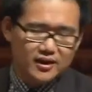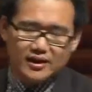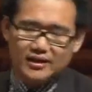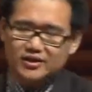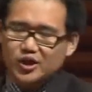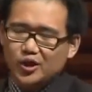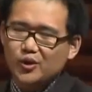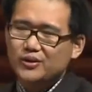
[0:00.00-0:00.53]

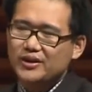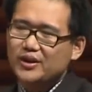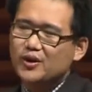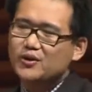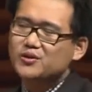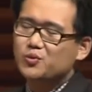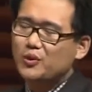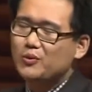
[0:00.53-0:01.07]
In 2
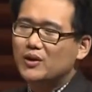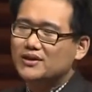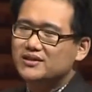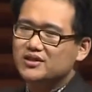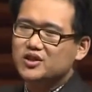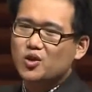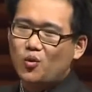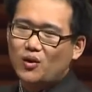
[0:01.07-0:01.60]
years, we went
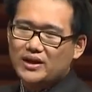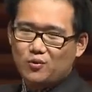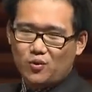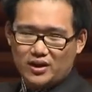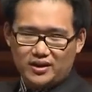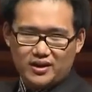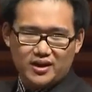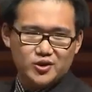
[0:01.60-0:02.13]
to
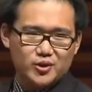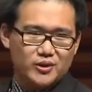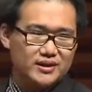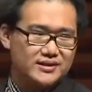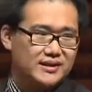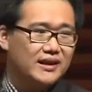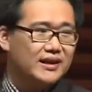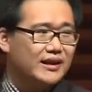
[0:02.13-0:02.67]
21
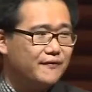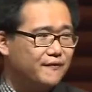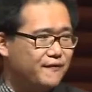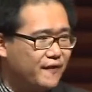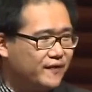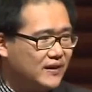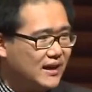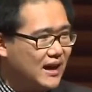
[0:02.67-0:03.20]
countries in
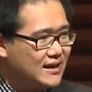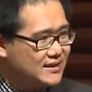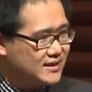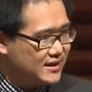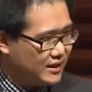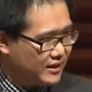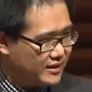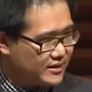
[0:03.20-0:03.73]
59
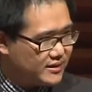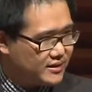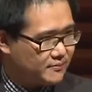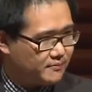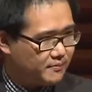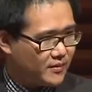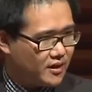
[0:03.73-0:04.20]
cities.